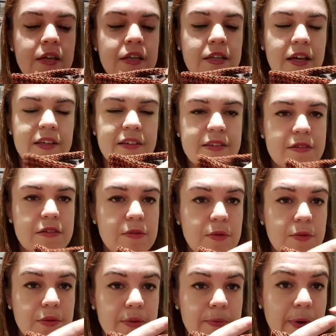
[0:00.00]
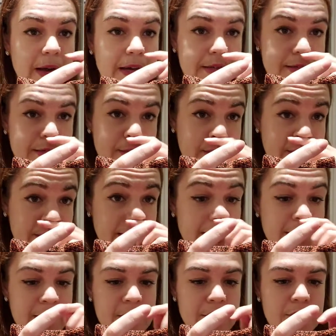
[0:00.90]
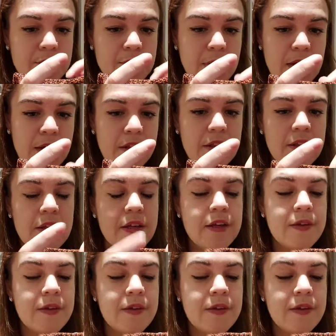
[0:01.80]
That seemed to be what the pattern indicated as well.